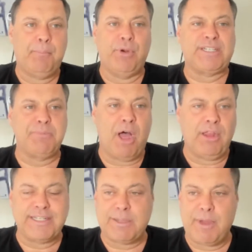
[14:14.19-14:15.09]
put a
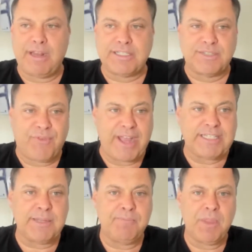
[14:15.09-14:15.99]
smile on someone else's
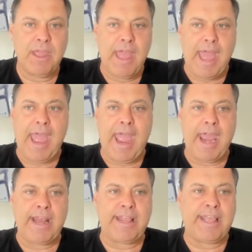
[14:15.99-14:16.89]
face,
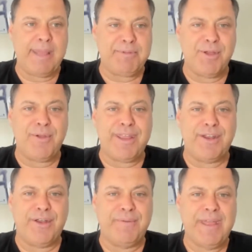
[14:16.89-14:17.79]
and keep doing what
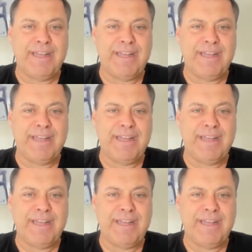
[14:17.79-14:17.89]
you're doing.